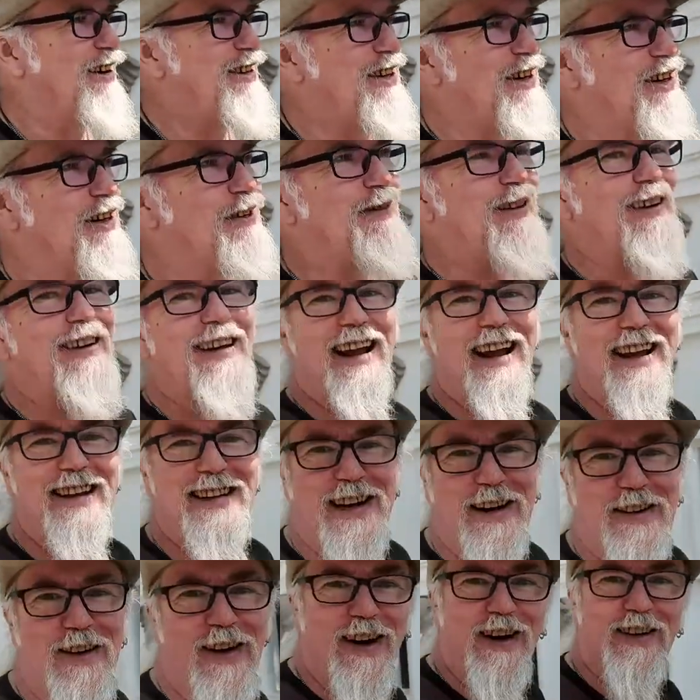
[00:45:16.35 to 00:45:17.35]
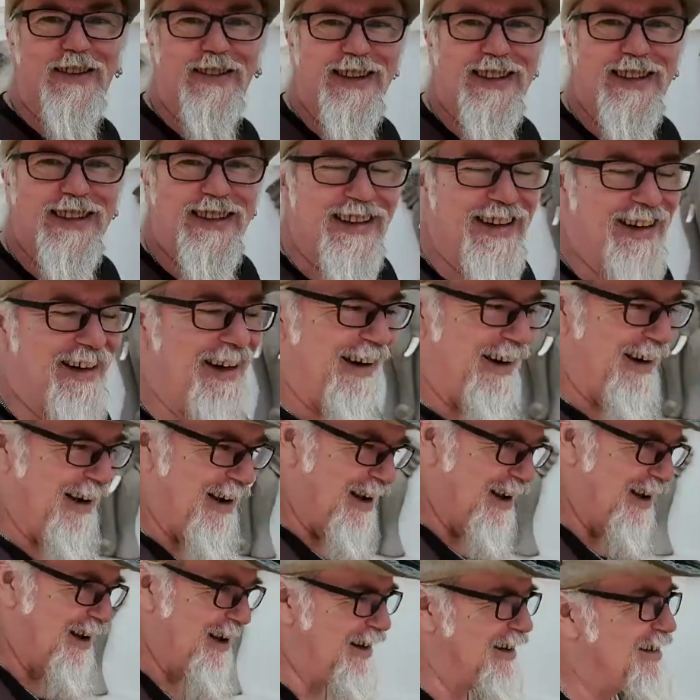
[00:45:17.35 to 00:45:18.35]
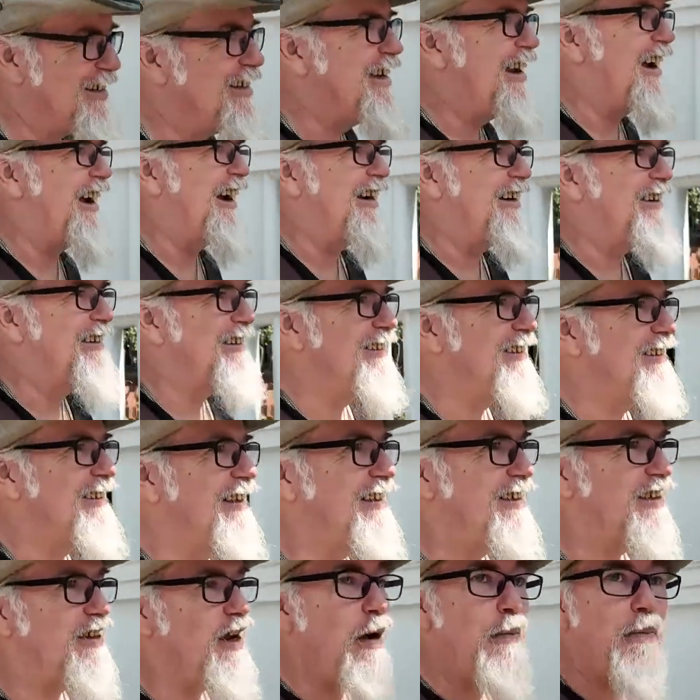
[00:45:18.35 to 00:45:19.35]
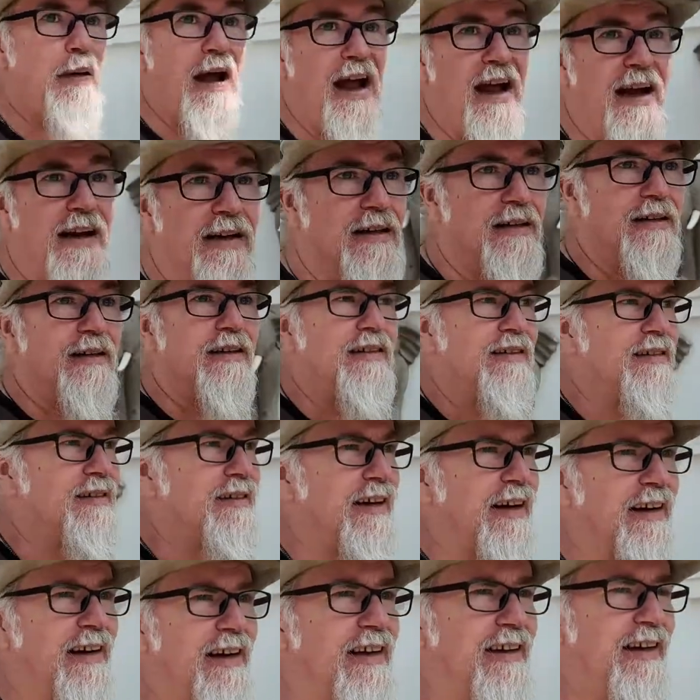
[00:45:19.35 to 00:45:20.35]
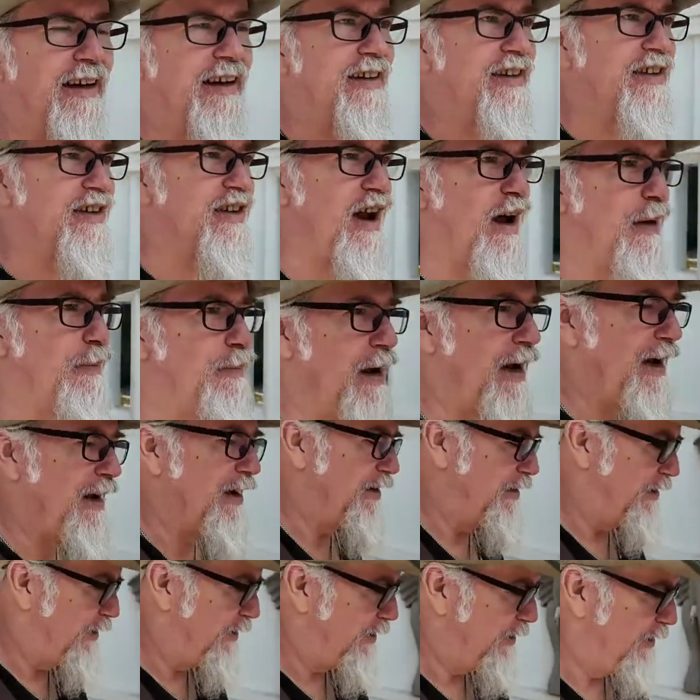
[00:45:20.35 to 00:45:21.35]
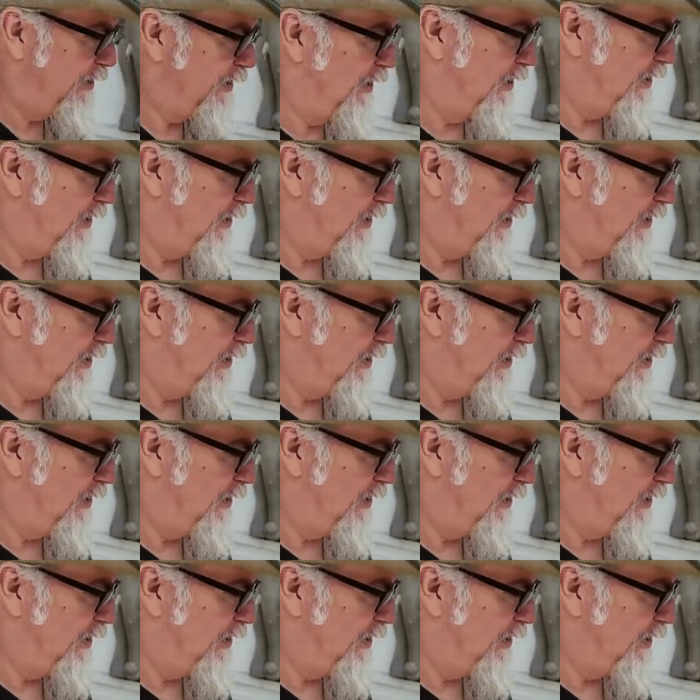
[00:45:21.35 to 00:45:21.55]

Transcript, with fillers: Just about to ask how hot it was today. Yeah, it's not bad. Like, it's not bad.